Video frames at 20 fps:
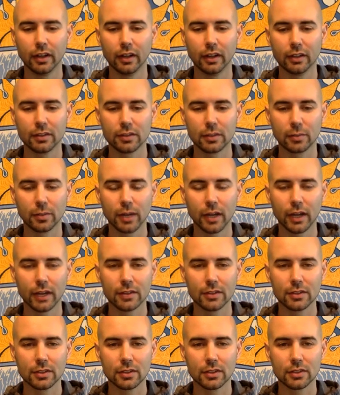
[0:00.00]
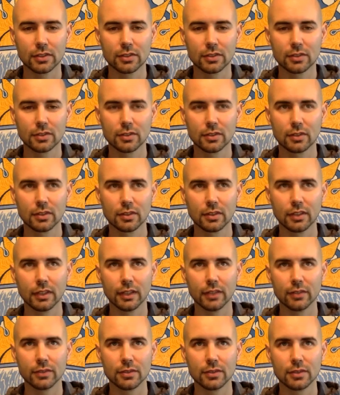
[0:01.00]
subconscious
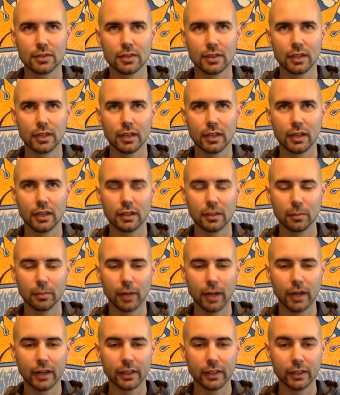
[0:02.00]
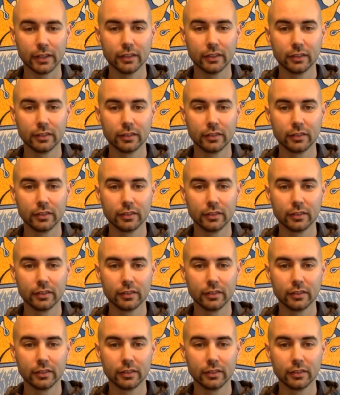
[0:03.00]
lives in the body